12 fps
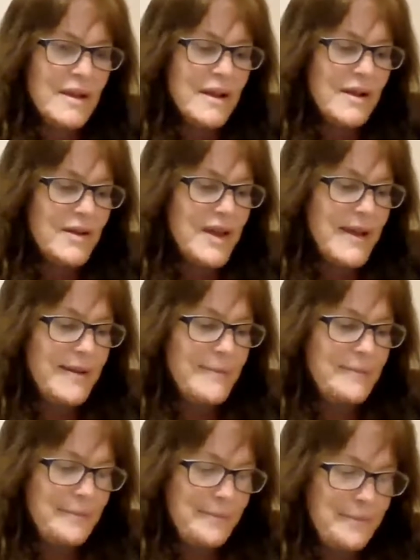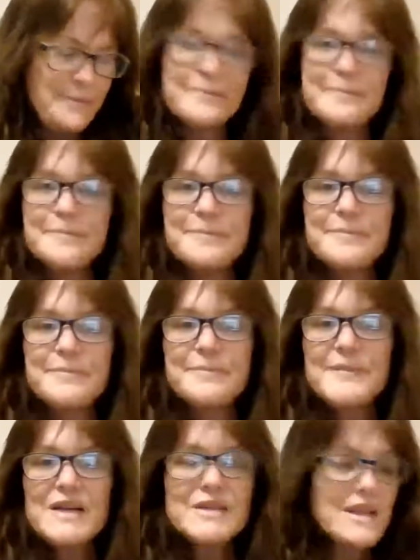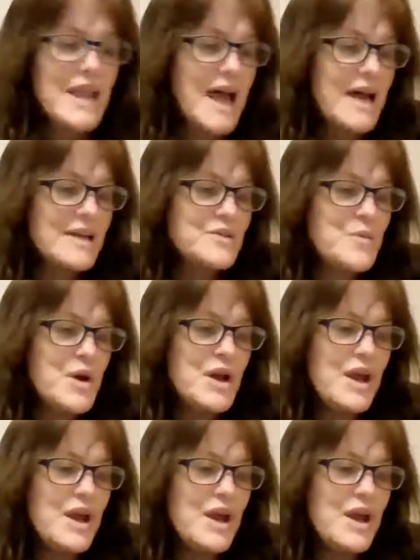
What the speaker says: Okay, here's the last one,